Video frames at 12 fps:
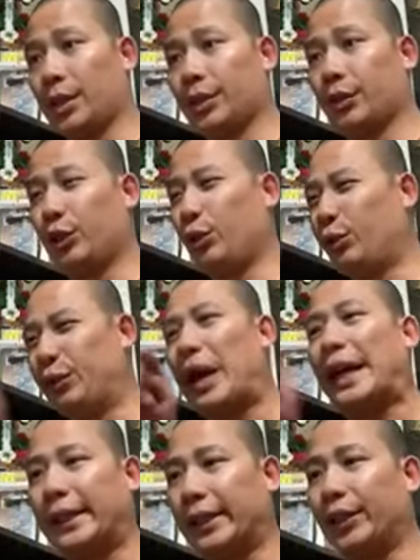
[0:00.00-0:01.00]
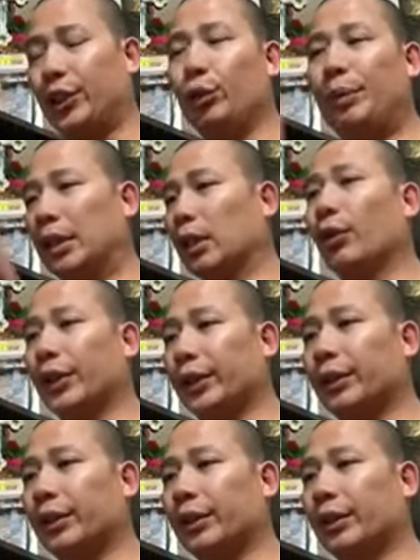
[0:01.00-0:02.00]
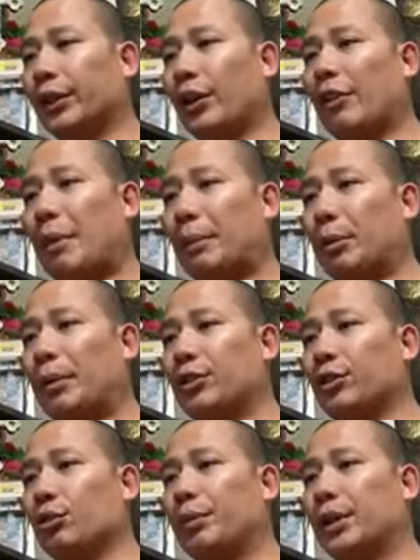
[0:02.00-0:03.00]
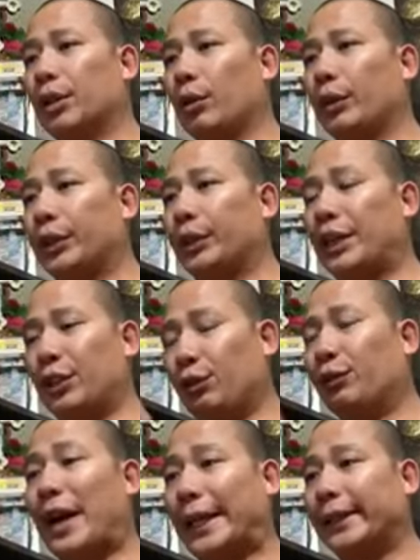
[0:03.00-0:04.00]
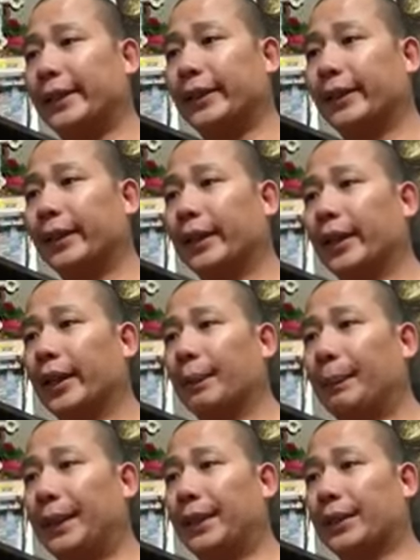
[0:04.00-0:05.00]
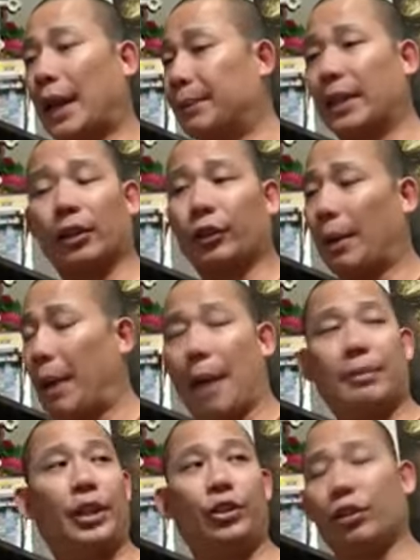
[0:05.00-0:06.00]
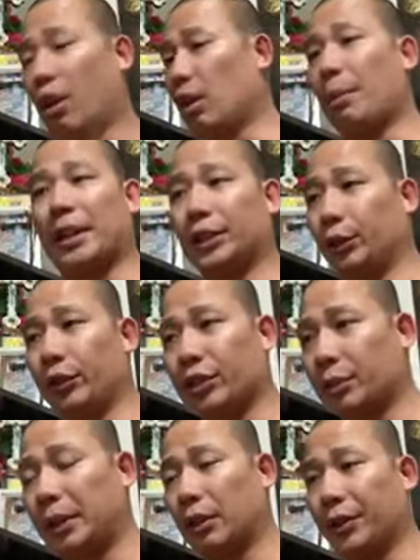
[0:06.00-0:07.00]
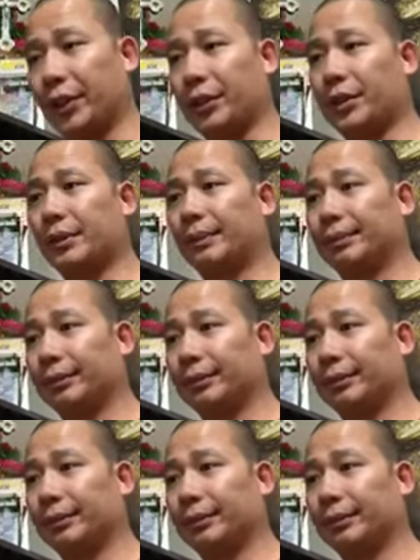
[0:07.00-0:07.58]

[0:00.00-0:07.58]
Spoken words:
So you find it. You be a lawyer. You have my permission to be a lawyer, and you find it. Because I'm telling you, I'm teaching all of my students to be lawyers.